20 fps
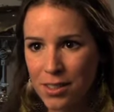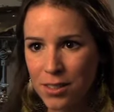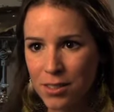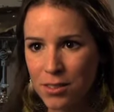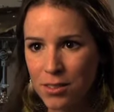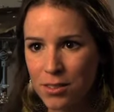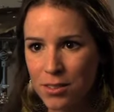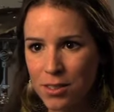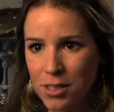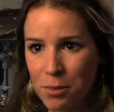
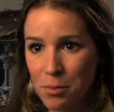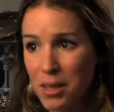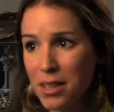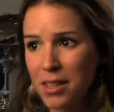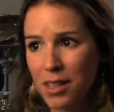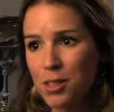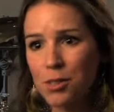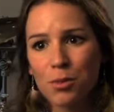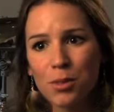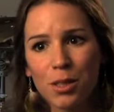And to me,
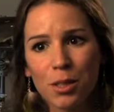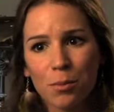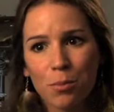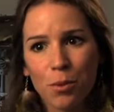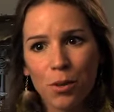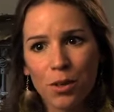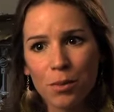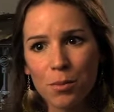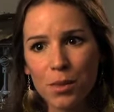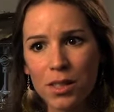that's really
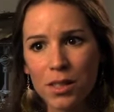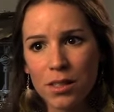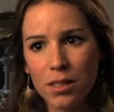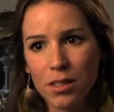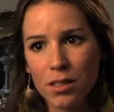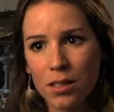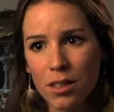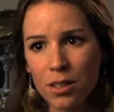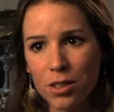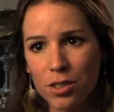important, because
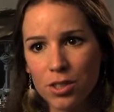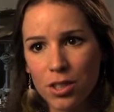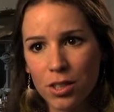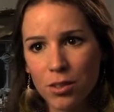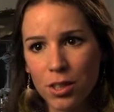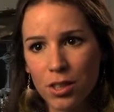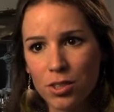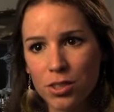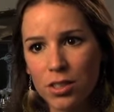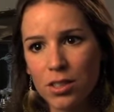the younger
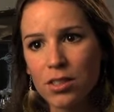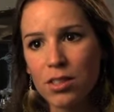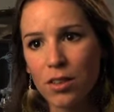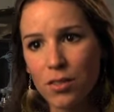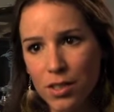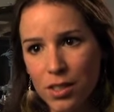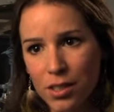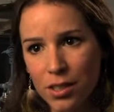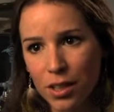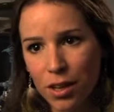generation is
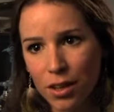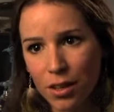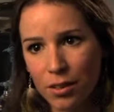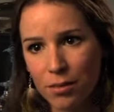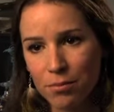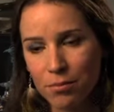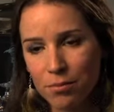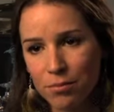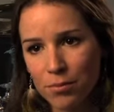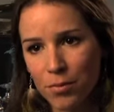obviously our
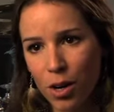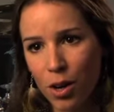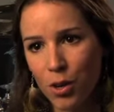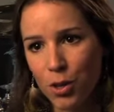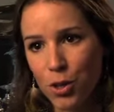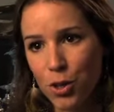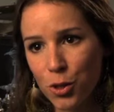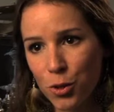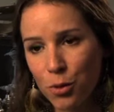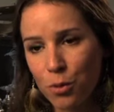our
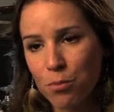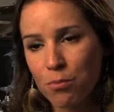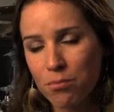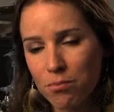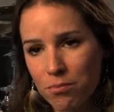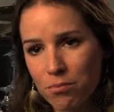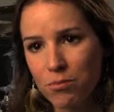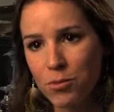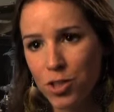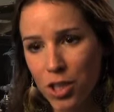new
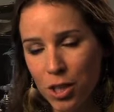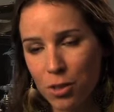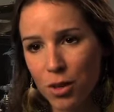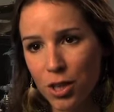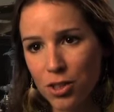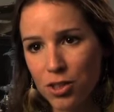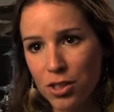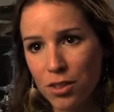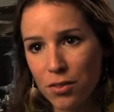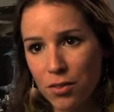
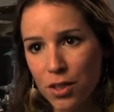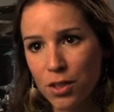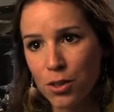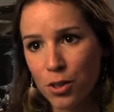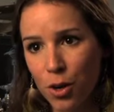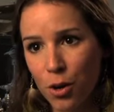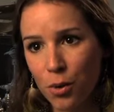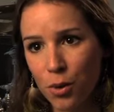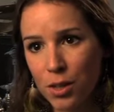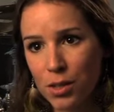generation of theater
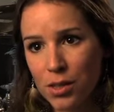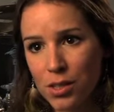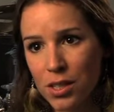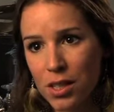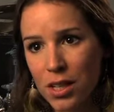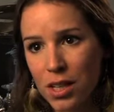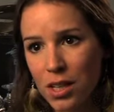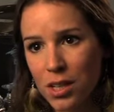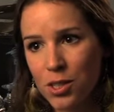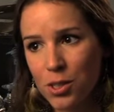goers,
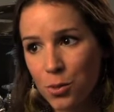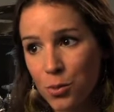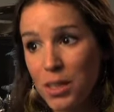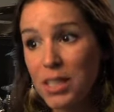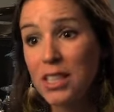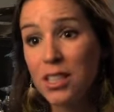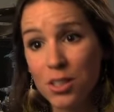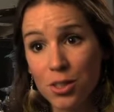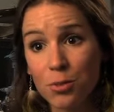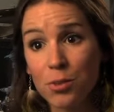so we
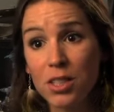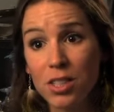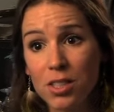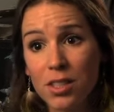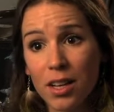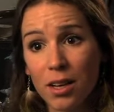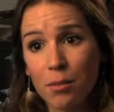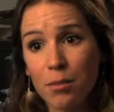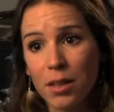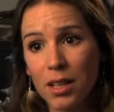need to reach
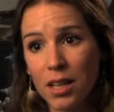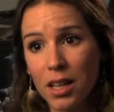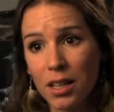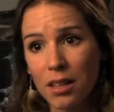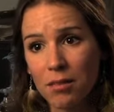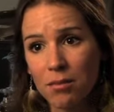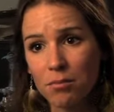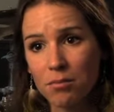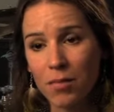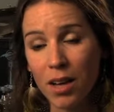them, and I,
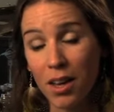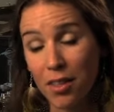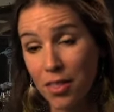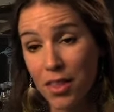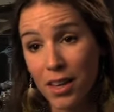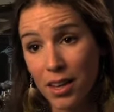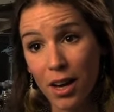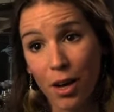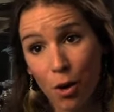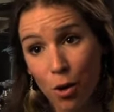I
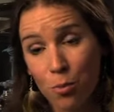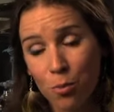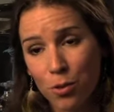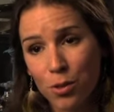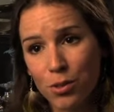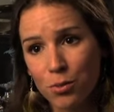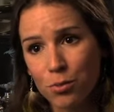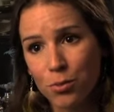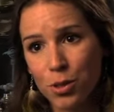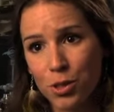think, I hope
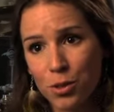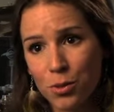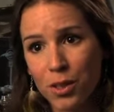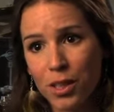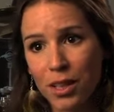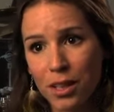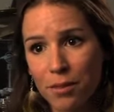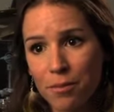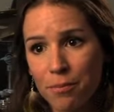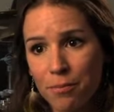we're, we're
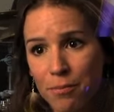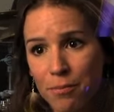doing it.